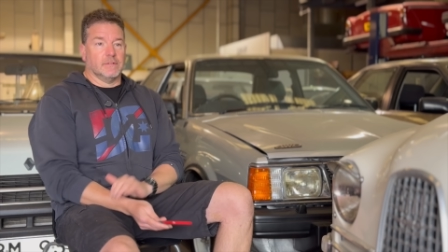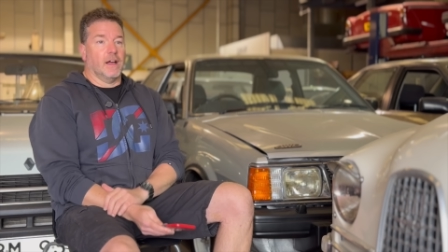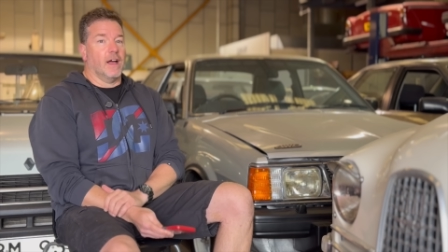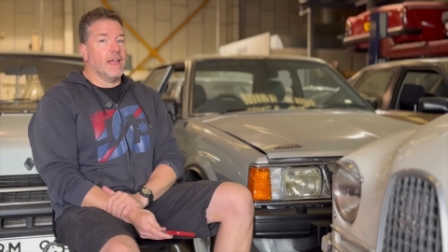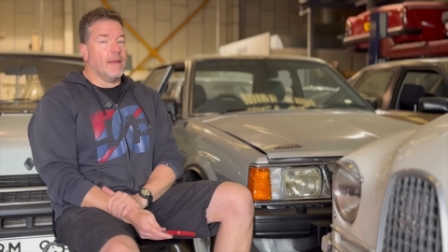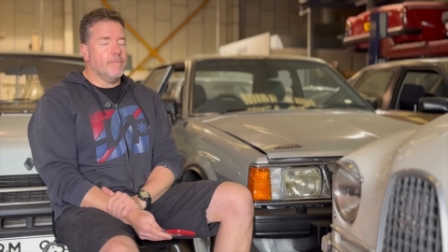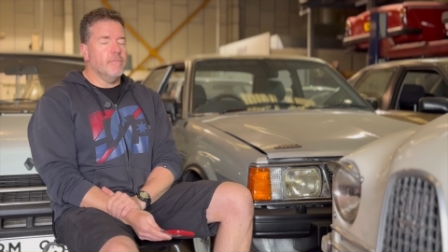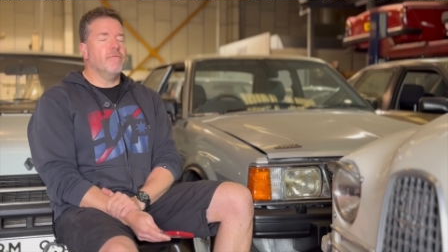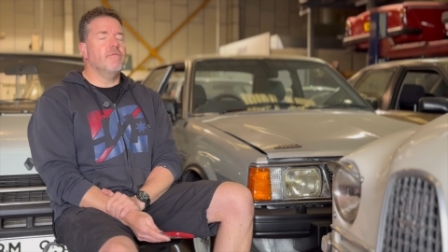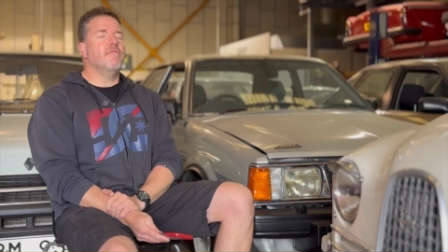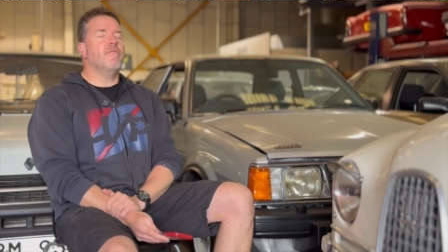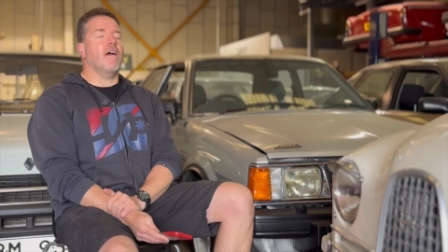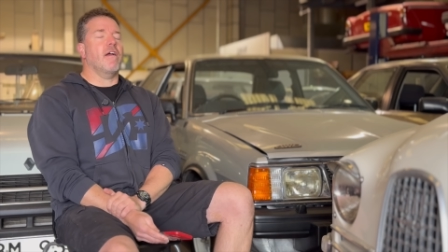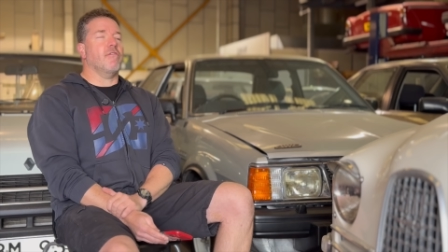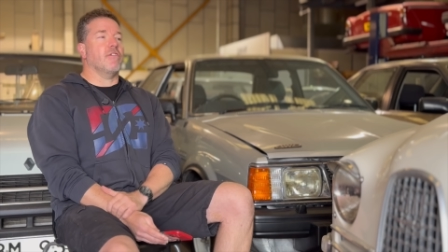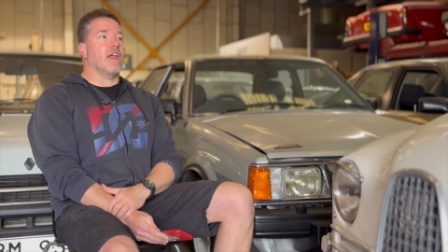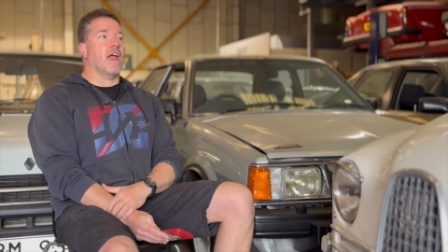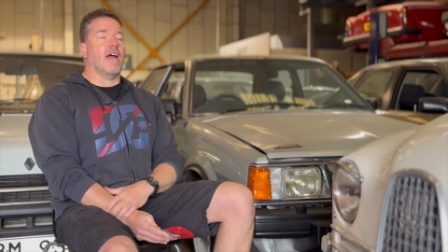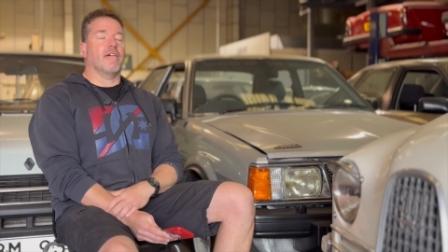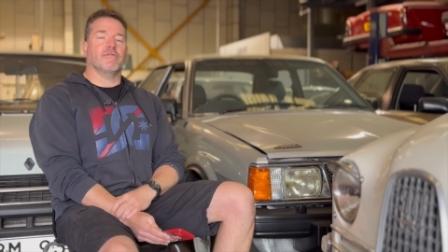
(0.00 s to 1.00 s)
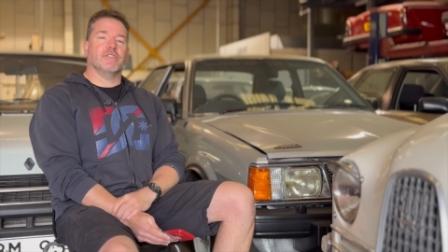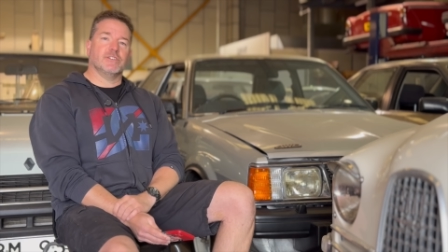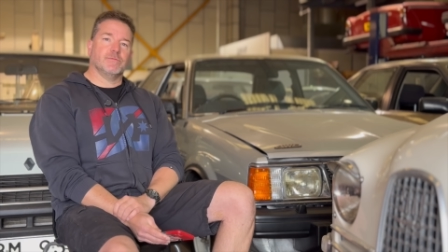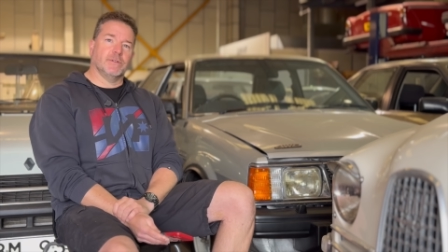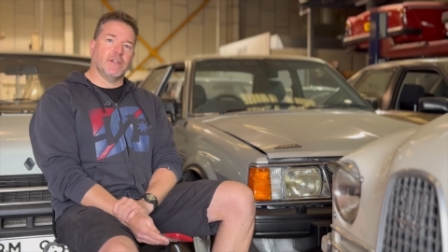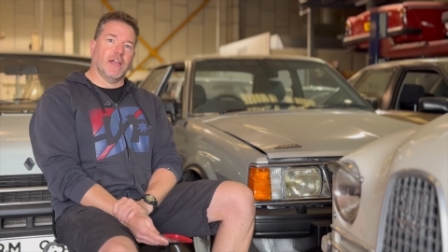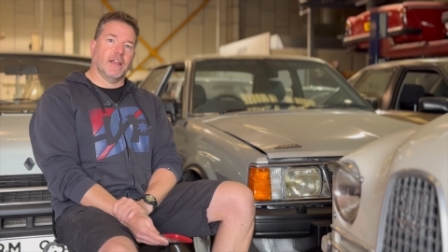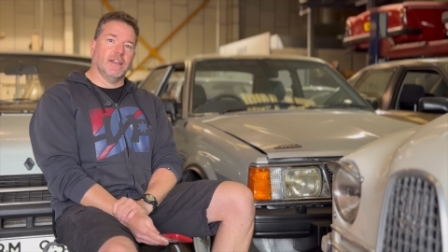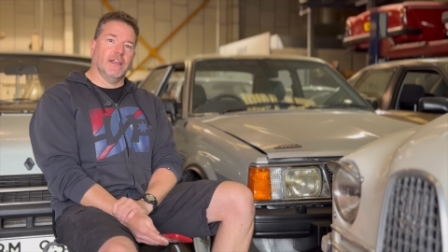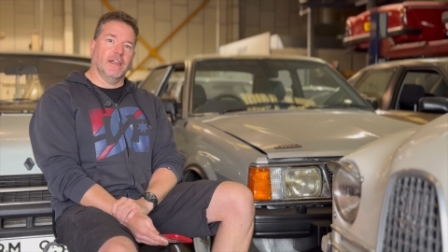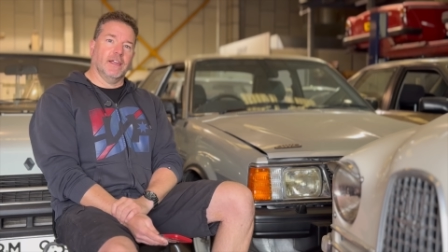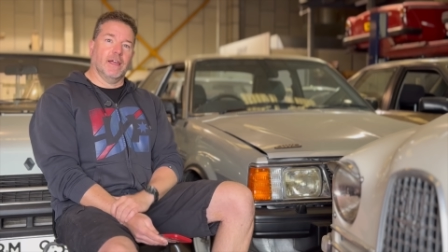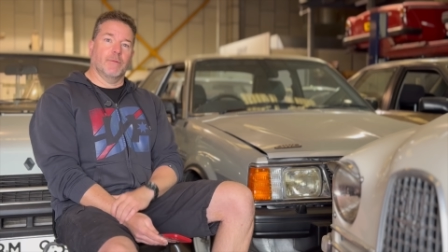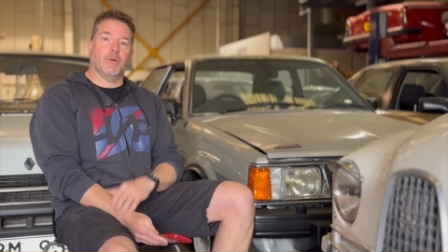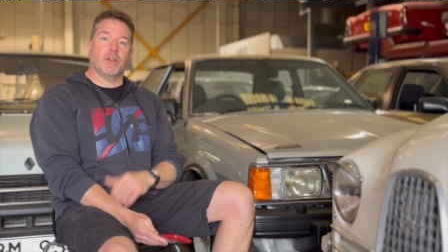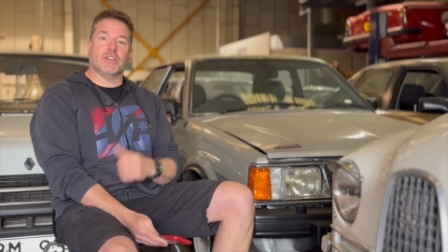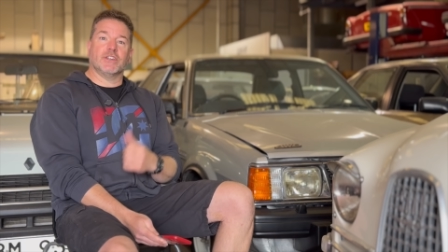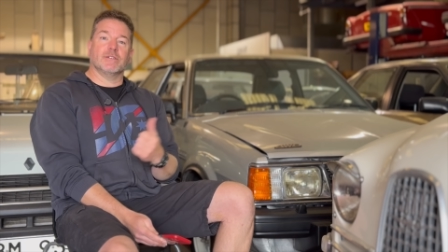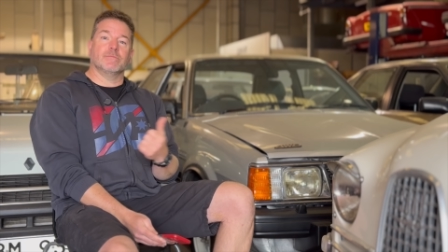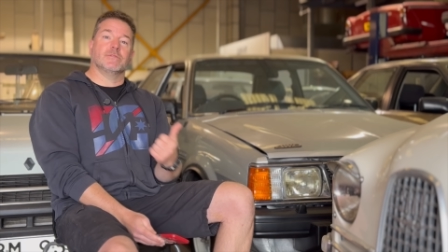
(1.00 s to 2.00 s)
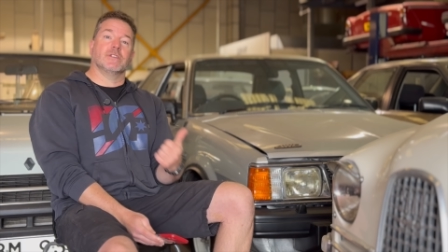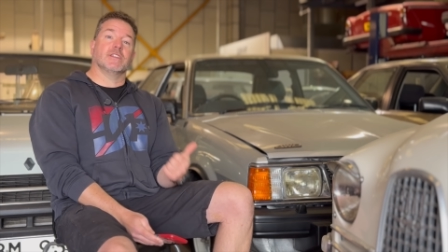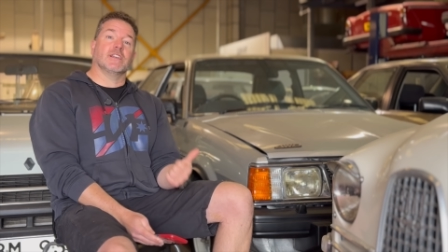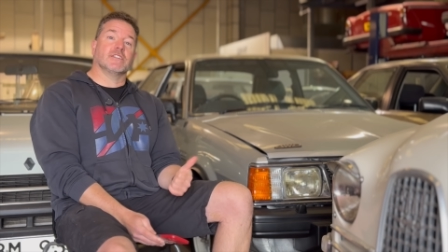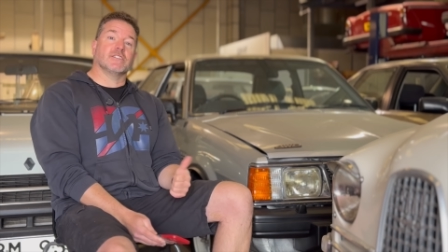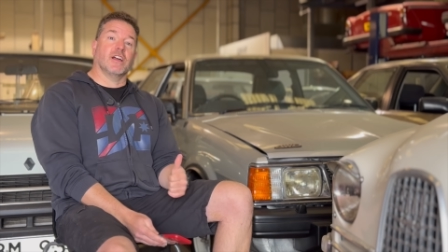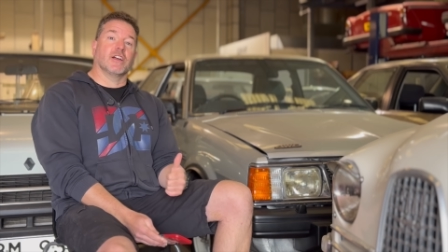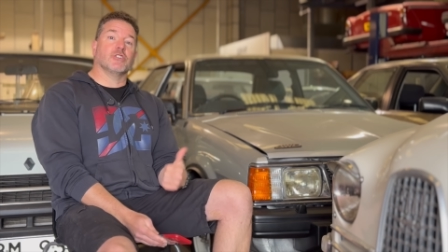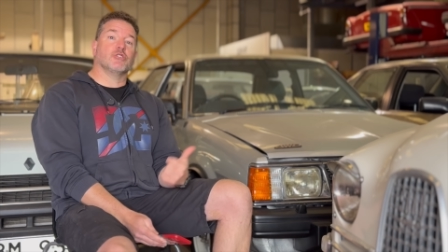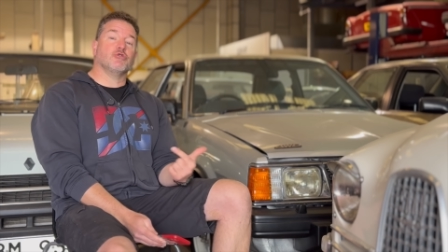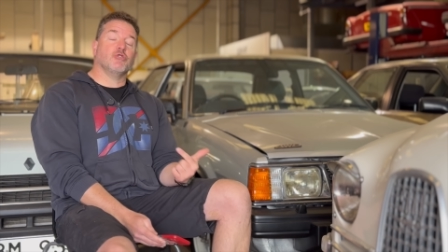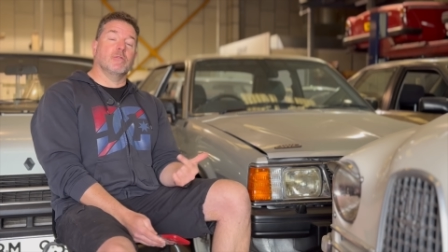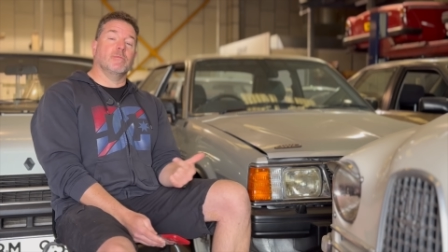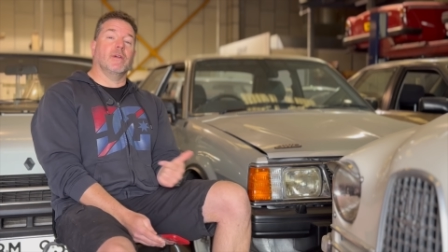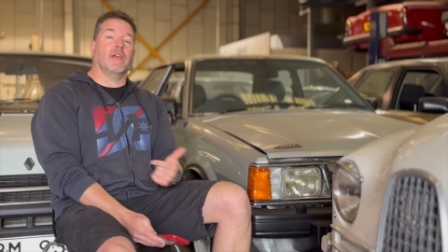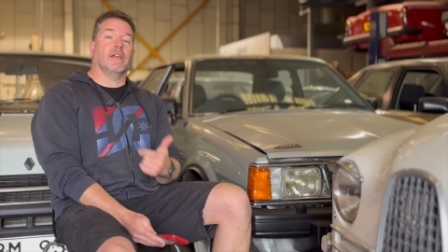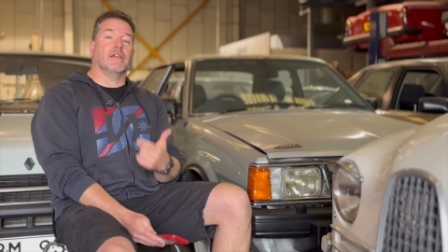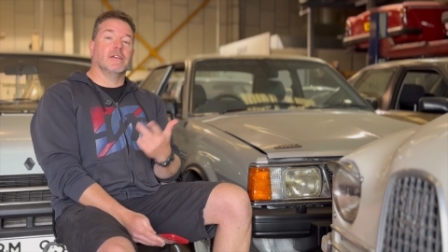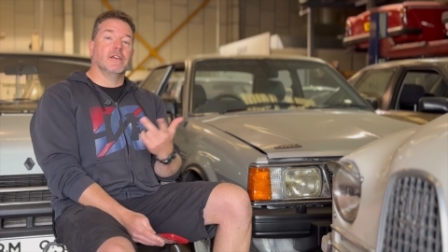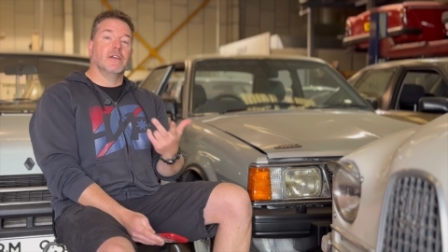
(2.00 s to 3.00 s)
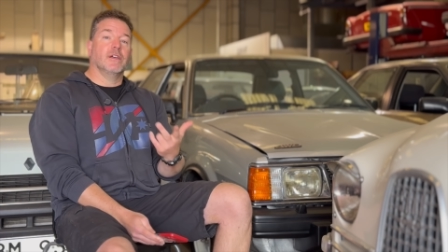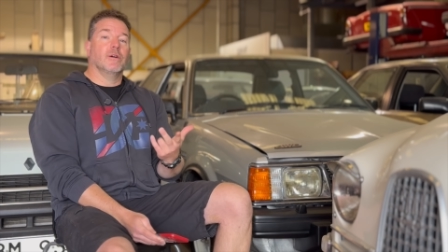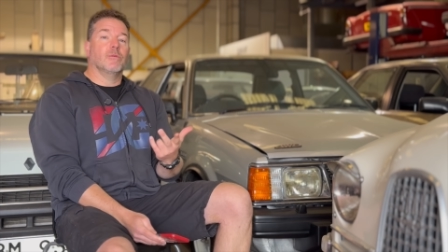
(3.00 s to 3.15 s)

I am very average mechanic. And when it comes to things like trimming,